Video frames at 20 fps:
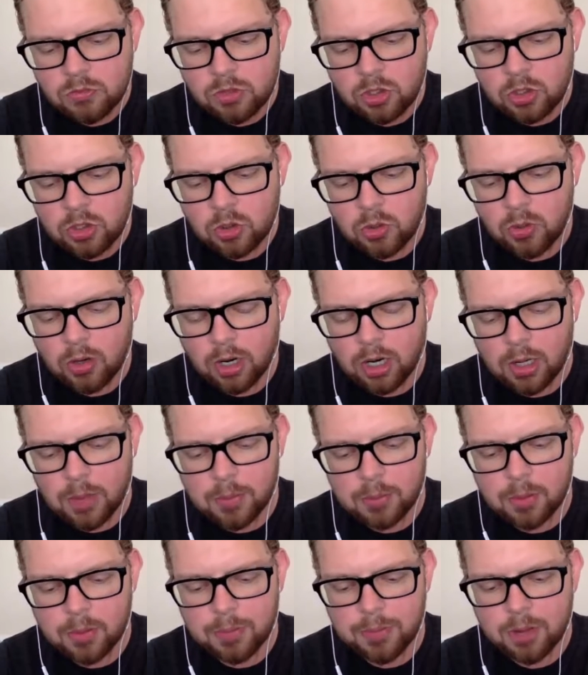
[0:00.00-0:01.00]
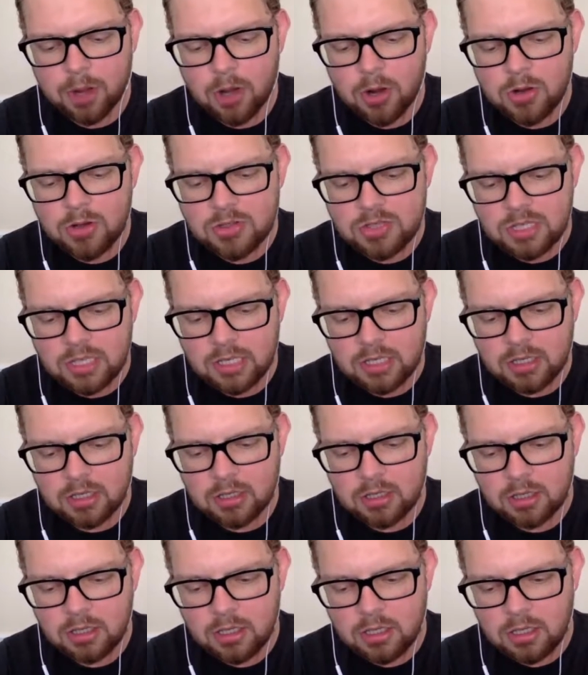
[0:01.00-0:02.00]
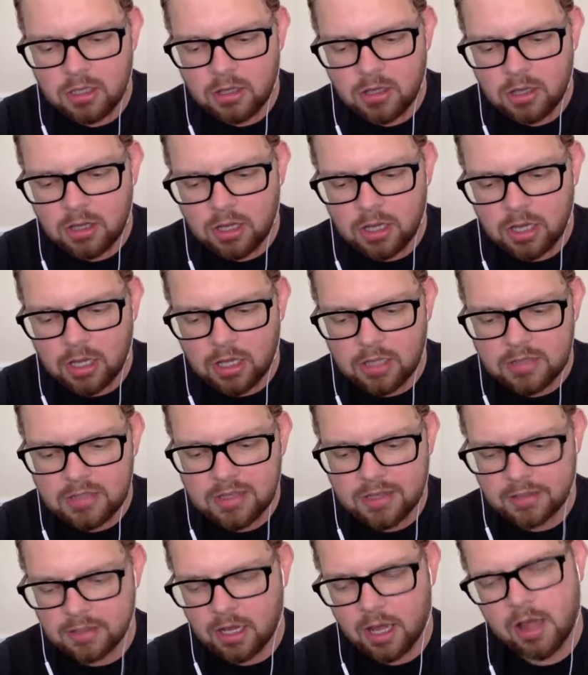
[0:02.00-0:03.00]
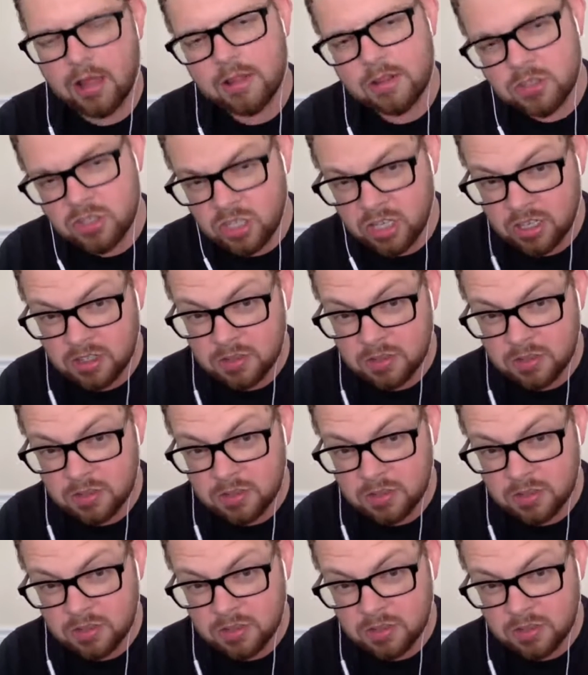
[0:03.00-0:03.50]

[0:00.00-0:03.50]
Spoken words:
who are proposing technology as